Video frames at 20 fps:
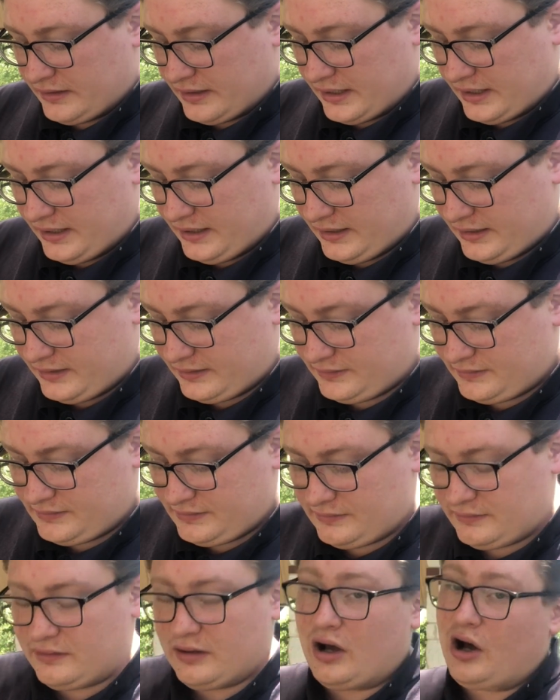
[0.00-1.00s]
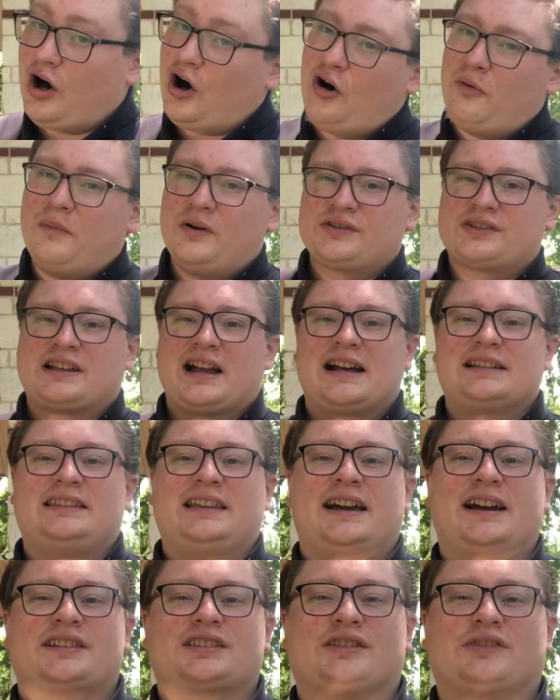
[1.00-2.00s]
and almost got
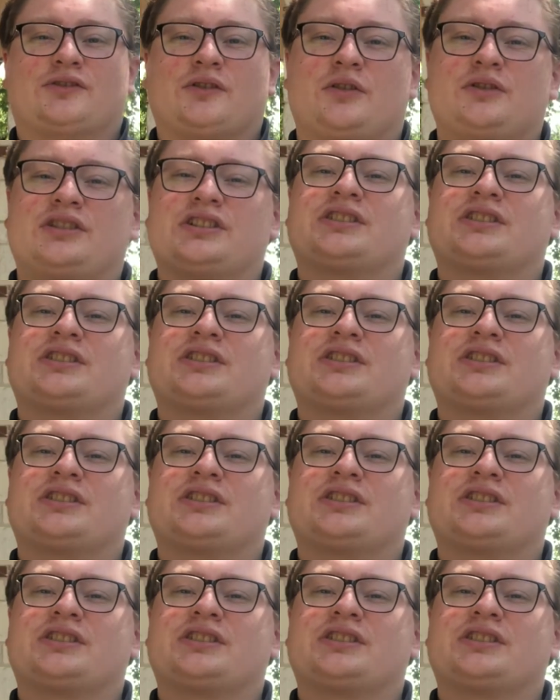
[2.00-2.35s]
the Excellent throw,